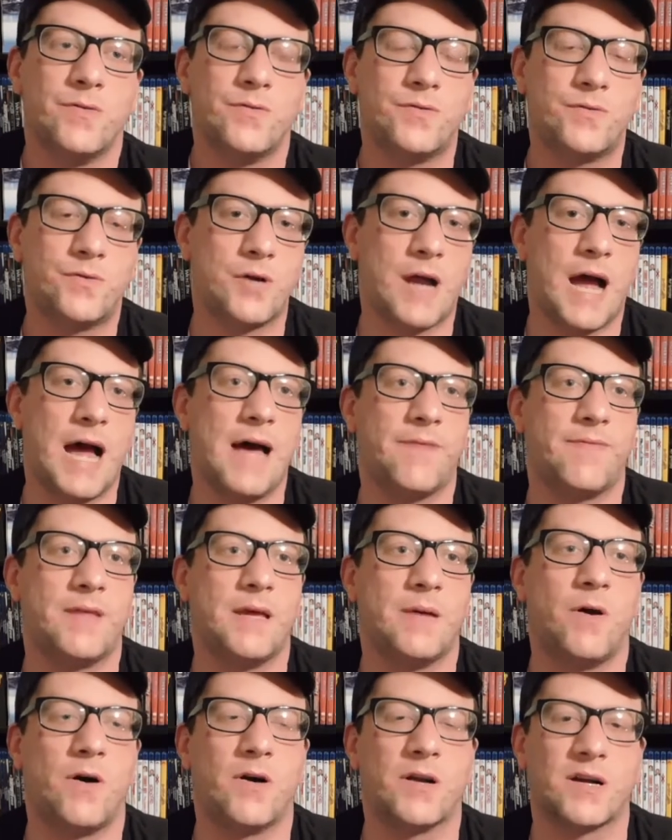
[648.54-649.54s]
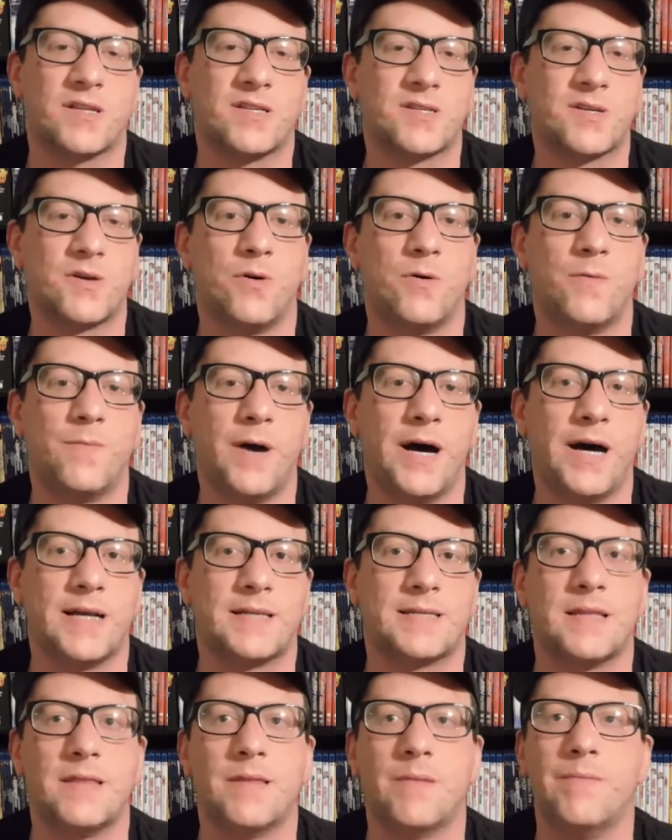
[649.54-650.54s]
drive them on a school
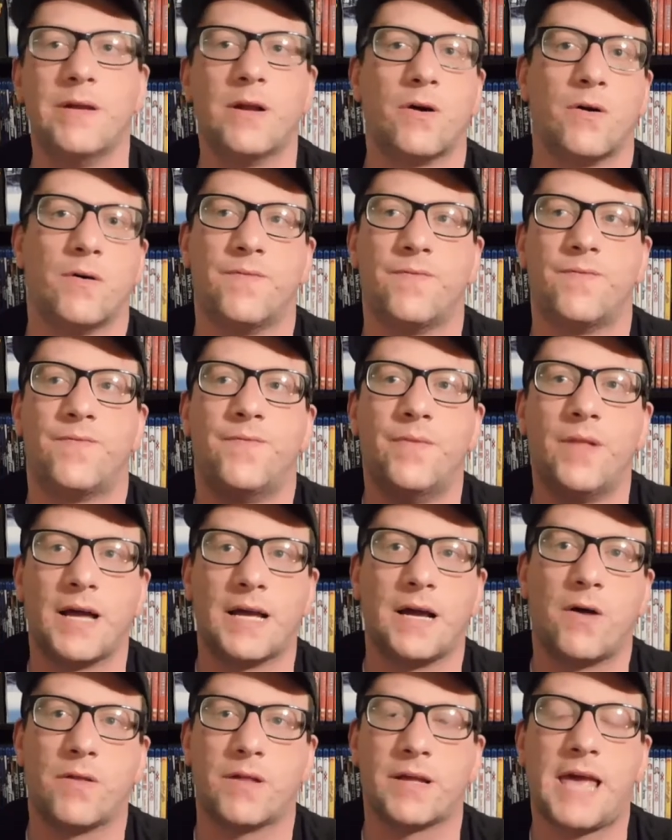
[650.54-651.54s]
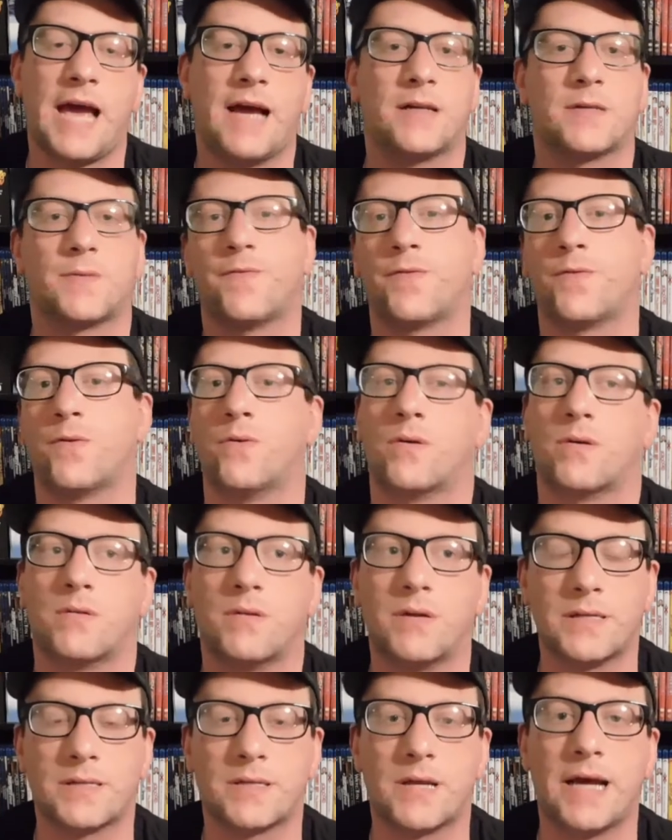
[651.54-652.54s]
bus in the middle of like all the chaos
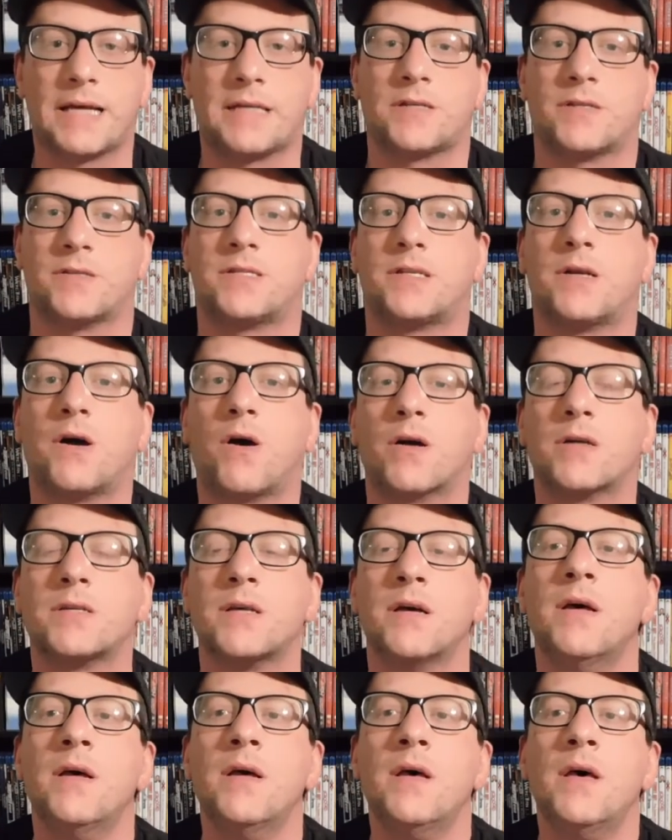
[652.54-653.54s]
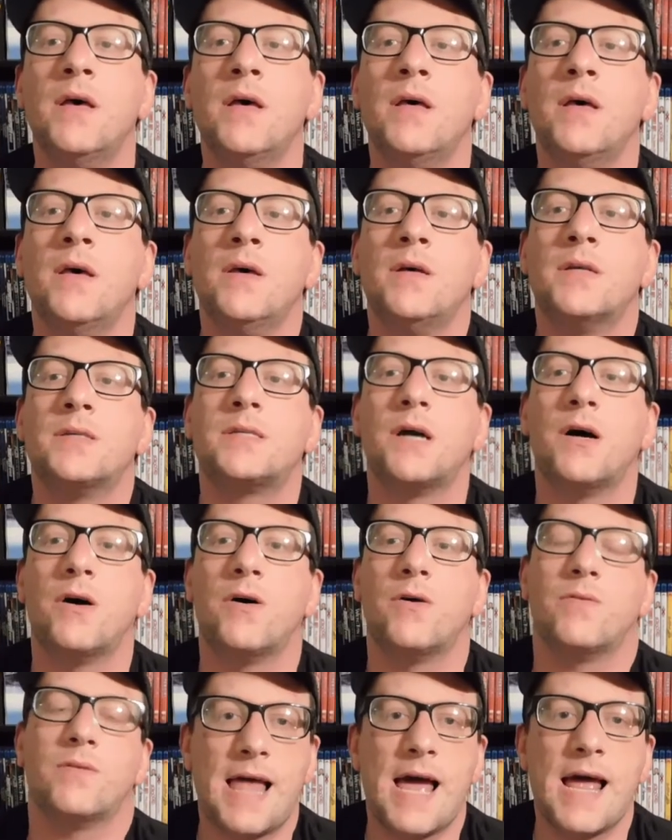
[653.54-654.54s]
before it actually starts.
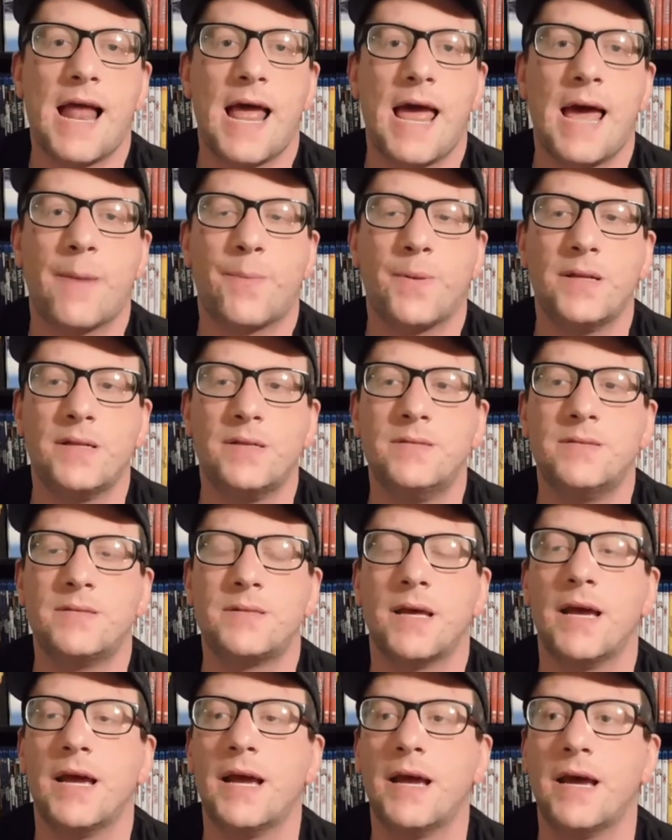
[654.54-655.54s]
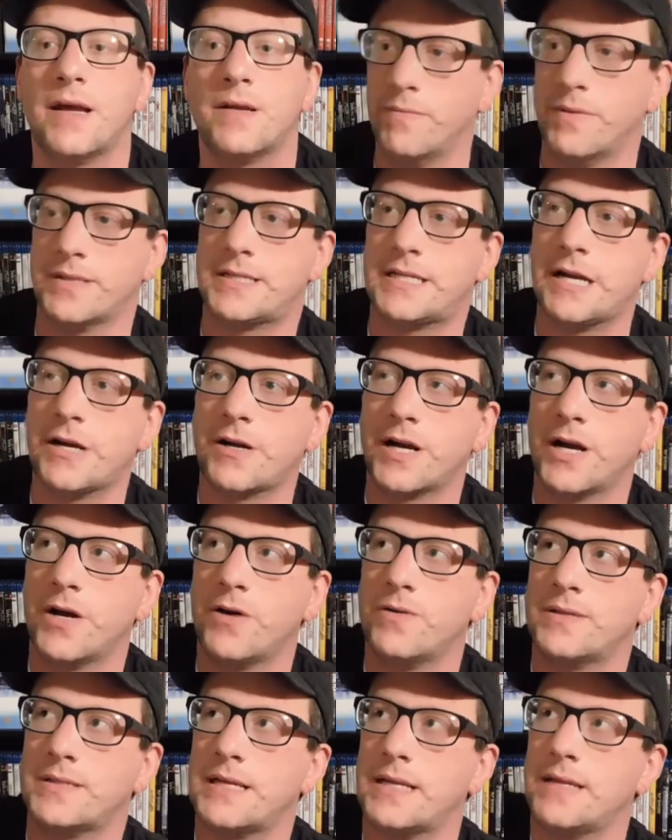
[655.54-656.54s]
So that happens, and
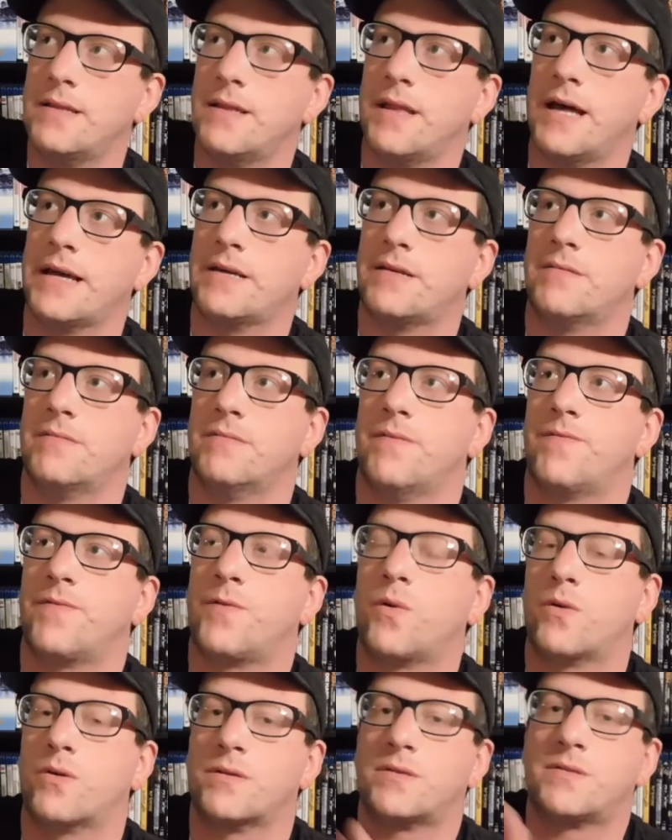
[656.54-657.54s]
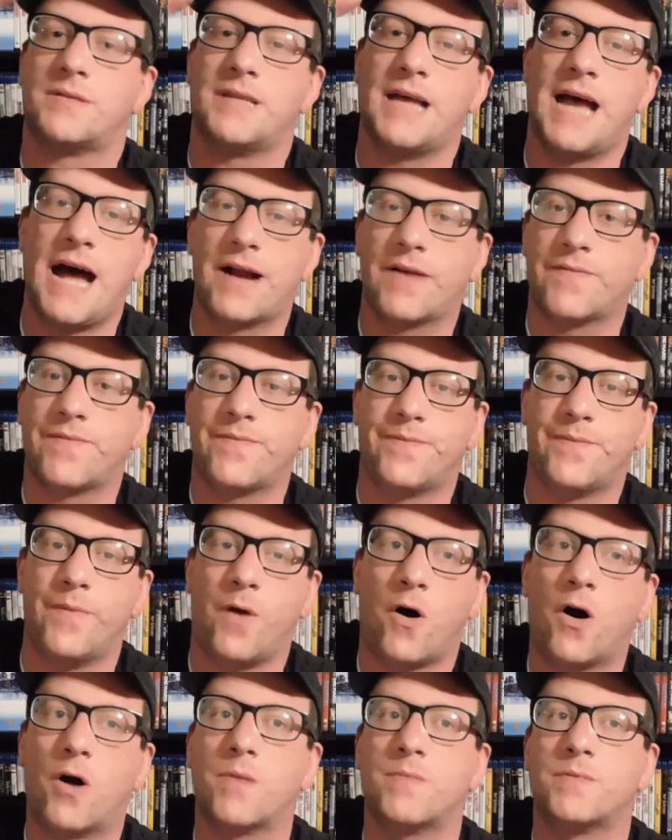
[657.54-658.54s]
Mysterio is in, like, of course, out of
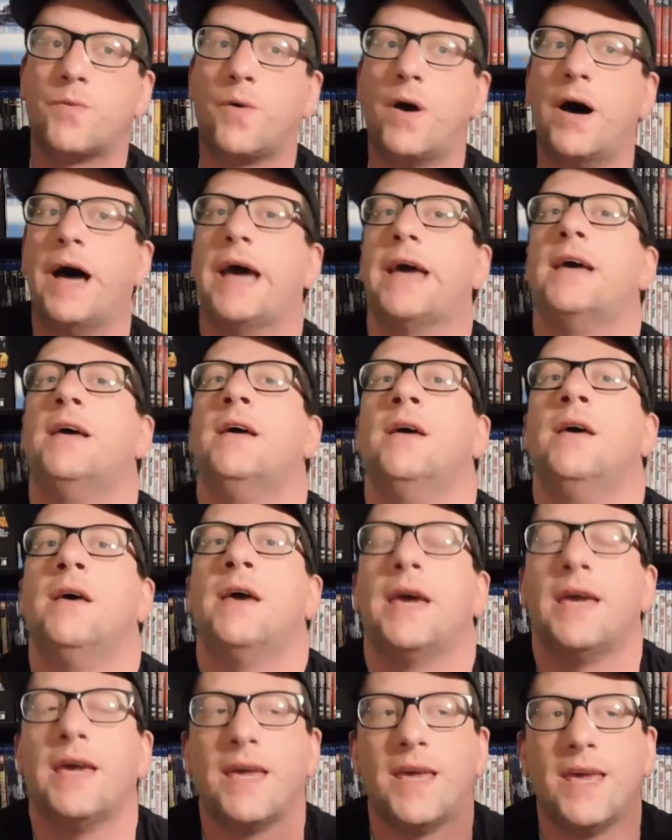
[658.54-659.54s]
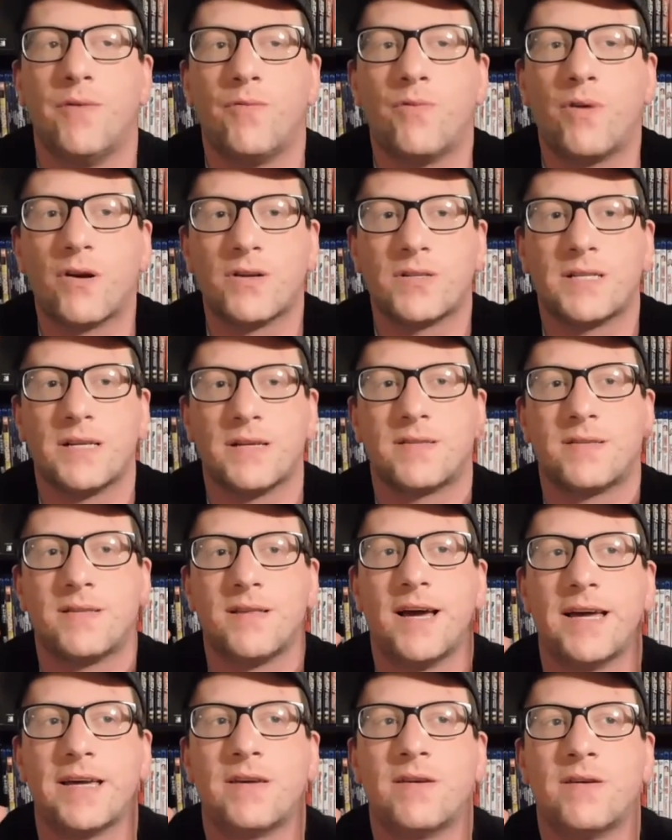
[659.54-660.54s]
harm's way. He, he wears this
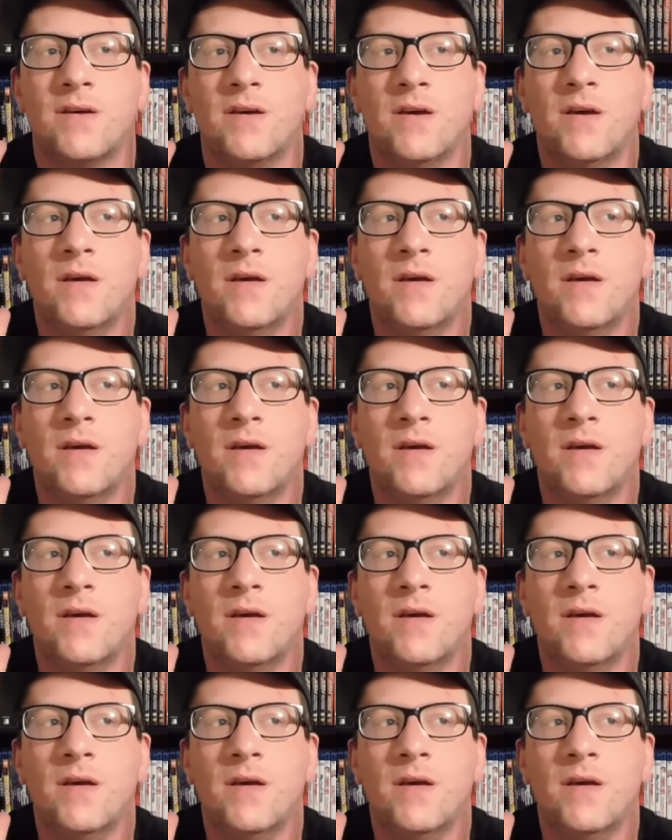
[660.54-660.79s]
like